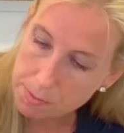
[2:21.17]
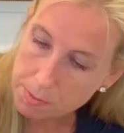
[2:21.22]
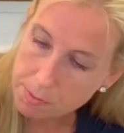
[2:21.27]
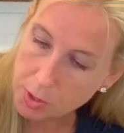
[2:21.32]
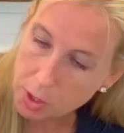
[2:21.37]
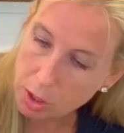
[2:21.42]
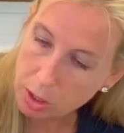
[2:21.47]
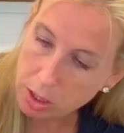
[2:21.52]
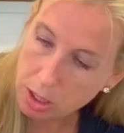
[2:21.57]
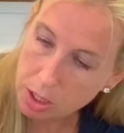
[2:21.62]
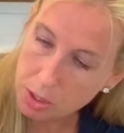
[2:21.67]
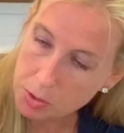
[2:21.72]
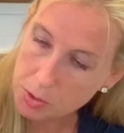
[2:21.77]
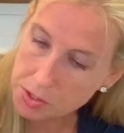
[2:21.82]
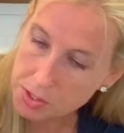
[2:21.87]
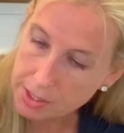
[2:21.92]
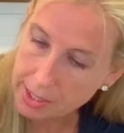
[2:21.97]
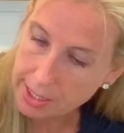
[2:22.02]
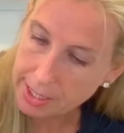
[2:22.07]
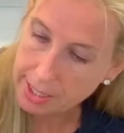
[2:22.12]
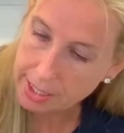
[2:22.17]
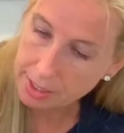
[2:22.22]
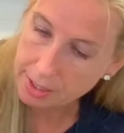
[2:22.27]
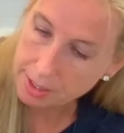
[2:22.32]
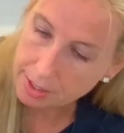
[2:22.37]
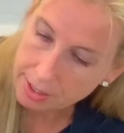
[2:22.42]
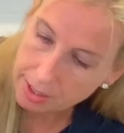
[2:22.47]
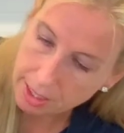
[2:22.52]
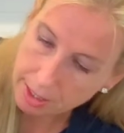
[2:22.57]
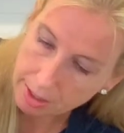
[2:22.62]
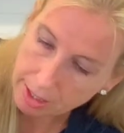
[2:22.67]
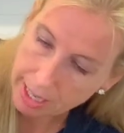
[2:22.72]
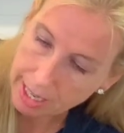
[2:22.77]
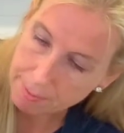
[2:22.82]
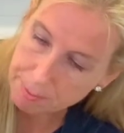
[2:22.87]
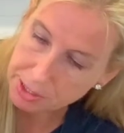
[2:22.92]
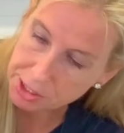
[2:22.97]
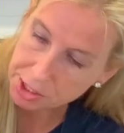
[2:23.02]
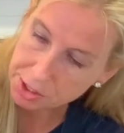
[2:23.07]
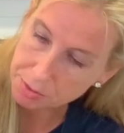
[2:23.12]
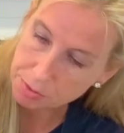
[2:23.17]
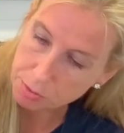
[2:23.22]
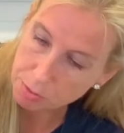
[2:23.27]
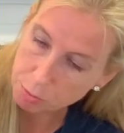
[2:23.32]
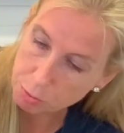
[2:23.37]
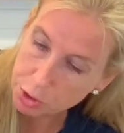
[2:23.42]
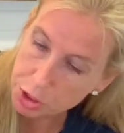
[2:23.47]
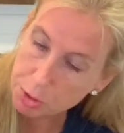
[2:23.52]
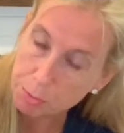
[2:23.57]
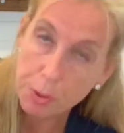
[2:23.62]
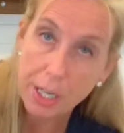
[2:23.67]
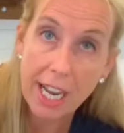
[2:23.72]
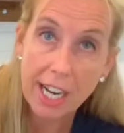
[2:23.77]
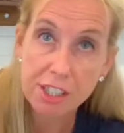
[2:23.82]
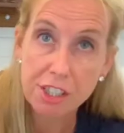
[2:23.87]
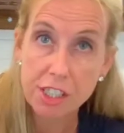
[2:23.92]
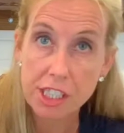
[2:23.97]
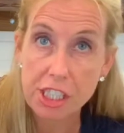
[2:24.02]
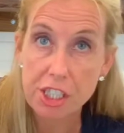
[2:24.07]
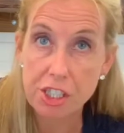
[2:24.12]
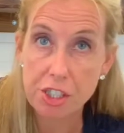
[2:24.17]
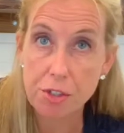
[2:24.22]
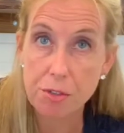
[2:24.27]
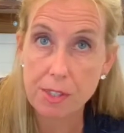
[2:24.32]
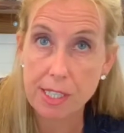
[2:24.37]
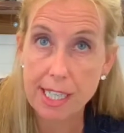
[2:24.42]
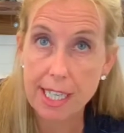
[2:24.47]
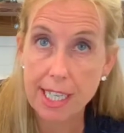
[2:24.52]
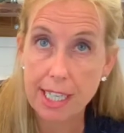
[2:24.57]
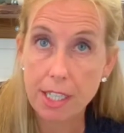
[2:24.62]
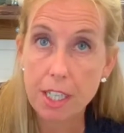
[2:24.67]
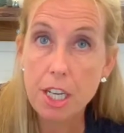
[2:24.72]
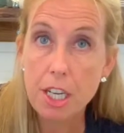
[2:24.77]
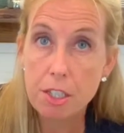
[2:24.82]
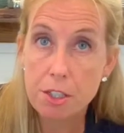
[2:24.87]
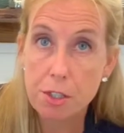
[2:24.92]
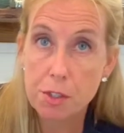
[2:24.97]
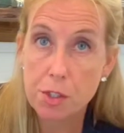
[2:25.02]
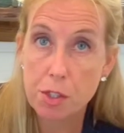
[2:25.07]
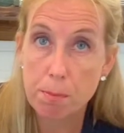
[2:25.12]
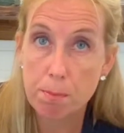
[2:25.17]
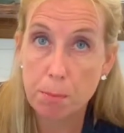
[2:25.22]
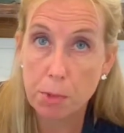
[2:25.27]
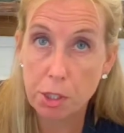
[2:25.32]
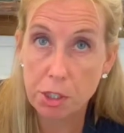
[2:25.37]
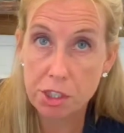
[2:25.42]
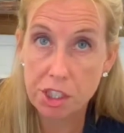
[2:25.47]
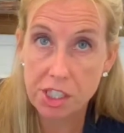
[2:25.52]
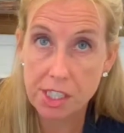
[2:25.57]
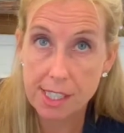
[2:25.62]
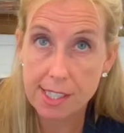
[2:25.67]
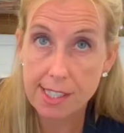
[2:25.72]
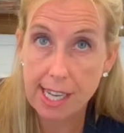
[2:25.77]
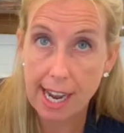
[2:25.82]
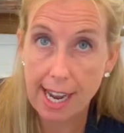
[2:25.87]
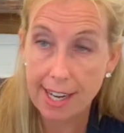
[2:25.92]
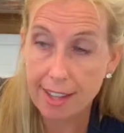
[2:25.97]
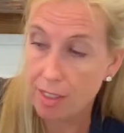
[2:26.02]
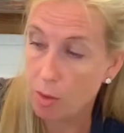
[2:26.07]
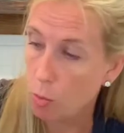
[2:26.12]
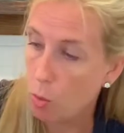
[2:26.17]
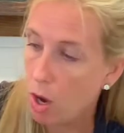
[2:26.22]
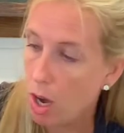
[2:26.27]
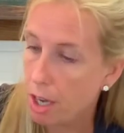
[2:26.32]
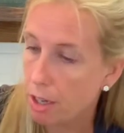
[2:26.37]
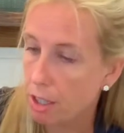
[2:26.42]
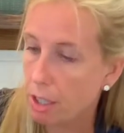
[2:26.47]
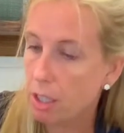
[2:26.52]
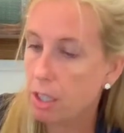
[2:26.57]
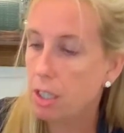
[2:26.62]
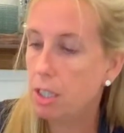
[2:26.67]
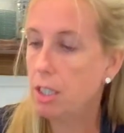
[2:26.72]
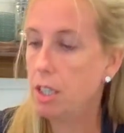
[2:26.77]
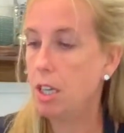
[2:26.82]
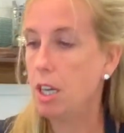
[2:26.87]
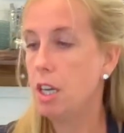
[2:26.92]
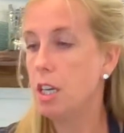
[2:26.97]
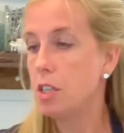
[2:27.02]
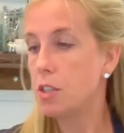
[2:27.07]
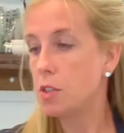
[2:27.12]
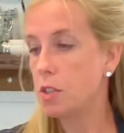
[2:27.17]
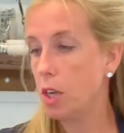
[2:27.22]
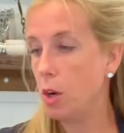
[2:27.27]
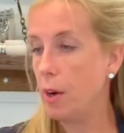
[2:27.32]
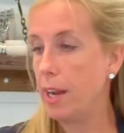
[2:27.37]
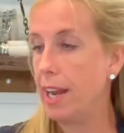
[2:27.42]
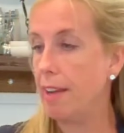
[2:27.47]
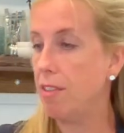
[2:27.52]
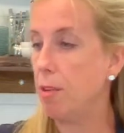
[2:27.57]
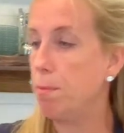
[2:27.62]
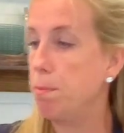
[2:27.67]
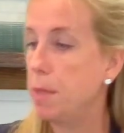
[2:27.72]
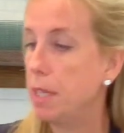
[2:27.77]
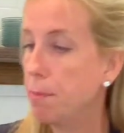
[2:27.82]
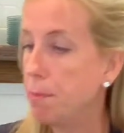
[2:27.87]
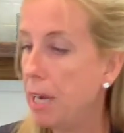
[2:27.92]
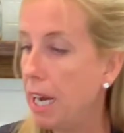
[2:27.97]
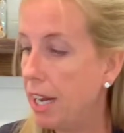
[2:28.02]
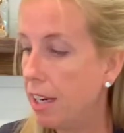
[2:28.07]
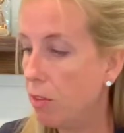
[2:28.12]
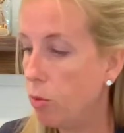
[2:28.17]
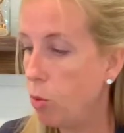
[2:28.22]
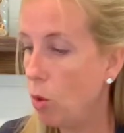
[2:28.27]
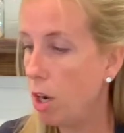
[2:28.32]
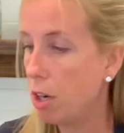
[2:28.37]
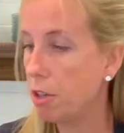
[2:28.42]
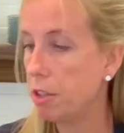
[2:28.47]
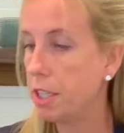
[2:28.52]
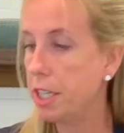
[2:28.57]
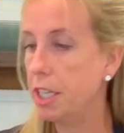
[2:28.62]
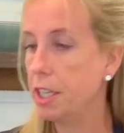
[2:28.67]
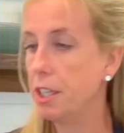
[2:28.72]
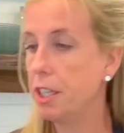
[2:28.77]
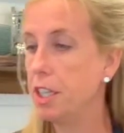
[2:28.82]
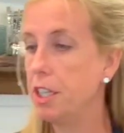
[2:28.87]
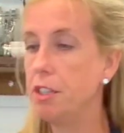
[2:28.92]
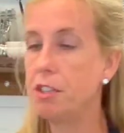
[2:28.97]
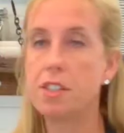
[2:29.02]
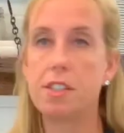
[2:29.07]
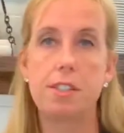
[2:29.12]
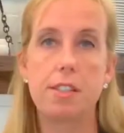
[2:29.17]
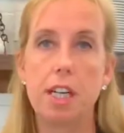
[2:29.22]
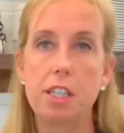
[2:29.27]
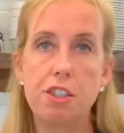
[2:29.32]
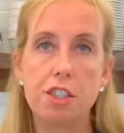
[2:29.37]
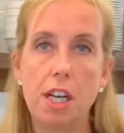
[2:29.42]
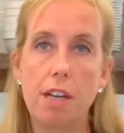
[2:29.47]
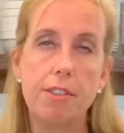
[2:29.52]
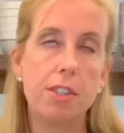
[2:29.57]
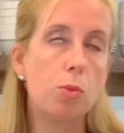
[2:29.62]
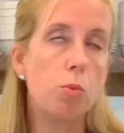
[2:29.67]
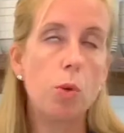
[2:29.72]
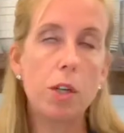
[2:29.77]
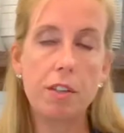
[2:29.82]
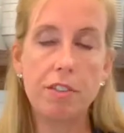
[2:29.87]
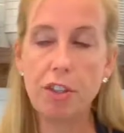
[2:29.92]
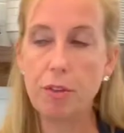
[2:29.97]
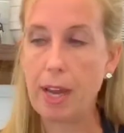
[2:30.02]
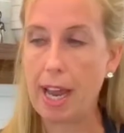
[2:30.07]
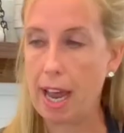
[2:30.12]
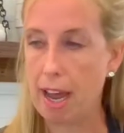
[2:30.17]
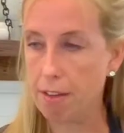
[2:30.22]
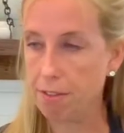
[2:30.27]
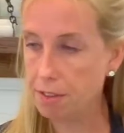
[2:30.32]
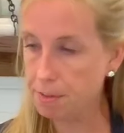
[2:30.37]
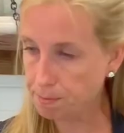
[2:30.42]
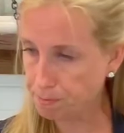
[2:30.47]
closely or how much room we actually do need to submerge this guy in the water. So I have a big pot of water here. You can use a Dutch oven, whatever you have.